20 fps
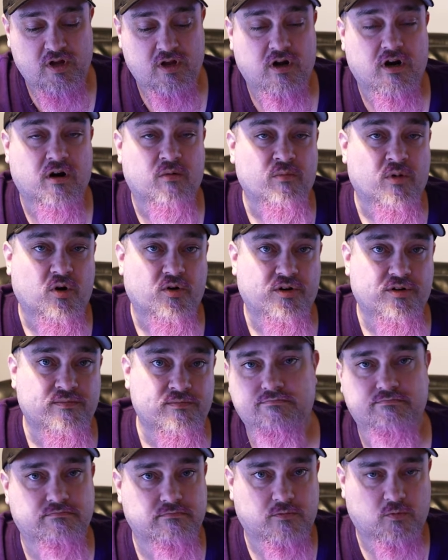our
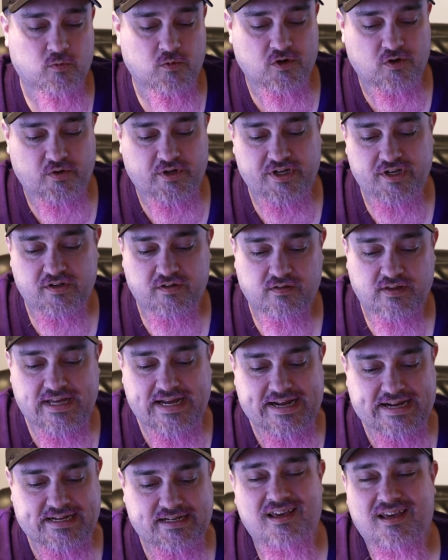modem. We'll go ahead and do
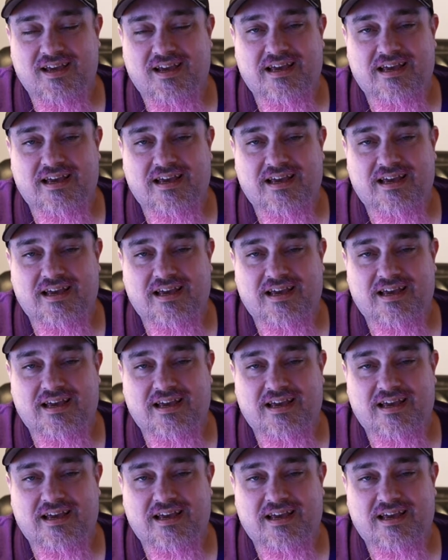that.